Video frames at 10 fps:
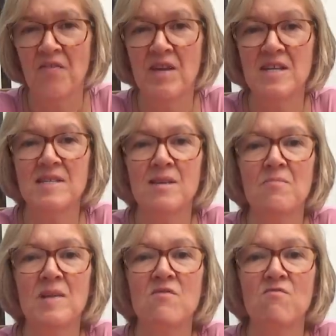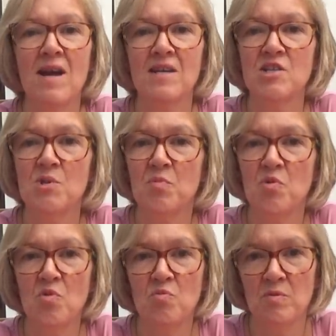They simply racked the
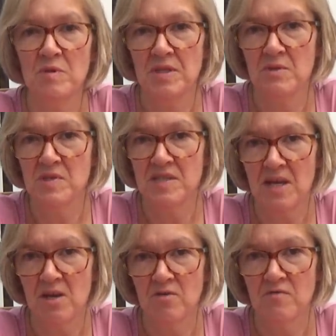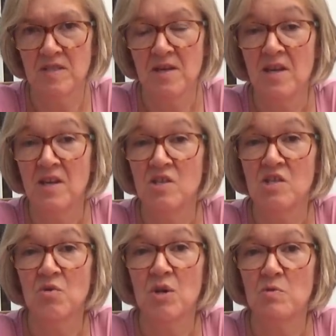poor woman themselves
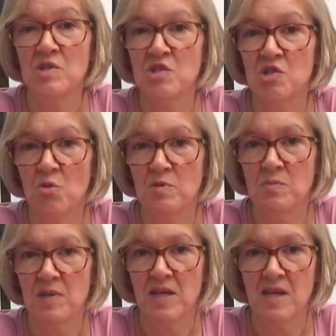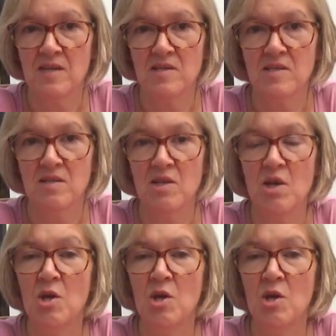until they were stopped by Kingston,